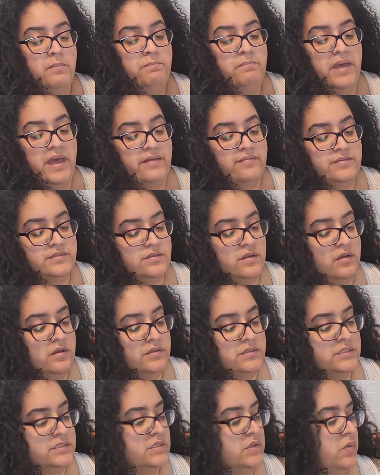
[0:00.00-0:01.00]
bath
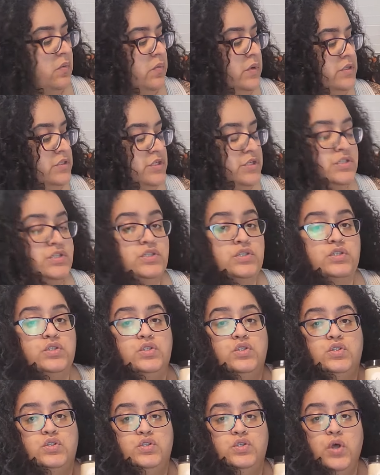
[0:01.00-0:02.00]
salts, which are
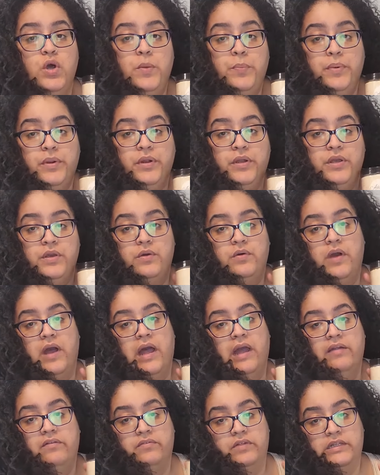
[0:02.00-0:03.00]
super cute.
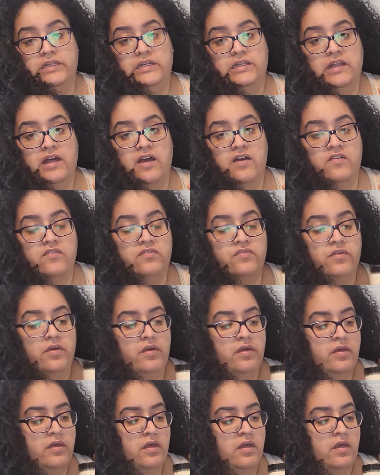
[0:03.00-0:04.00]
I really love
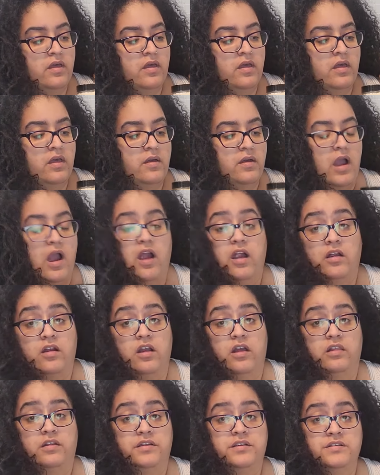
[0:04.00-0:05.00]
our
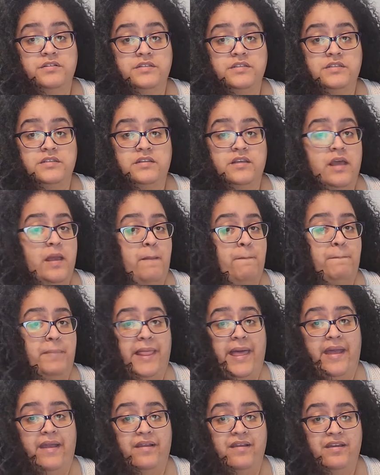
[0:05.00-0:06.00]
colors,
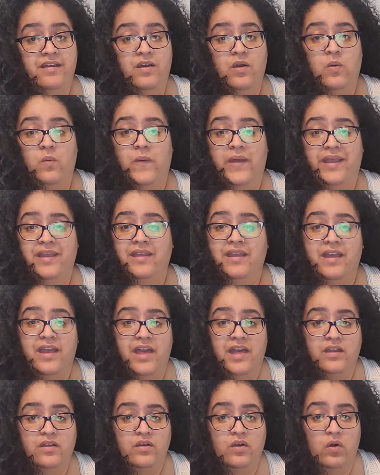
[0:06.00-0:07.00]
black, white
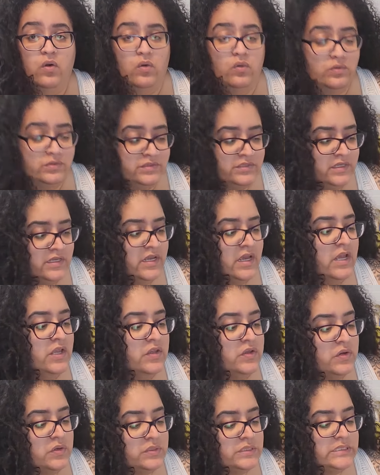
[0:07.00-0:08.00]
and gold.
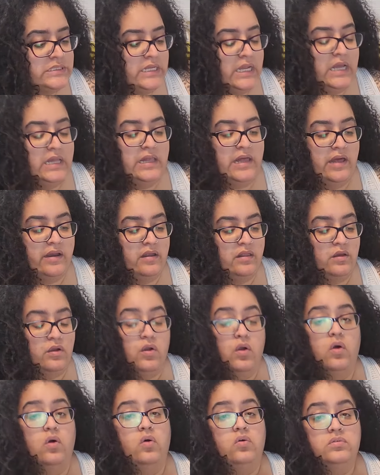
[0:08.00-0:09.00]
You don't see a lot of the
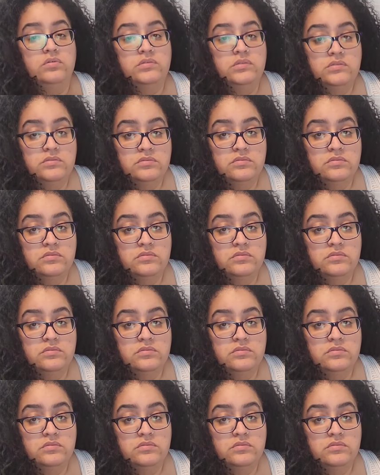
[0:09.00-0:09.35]
gold,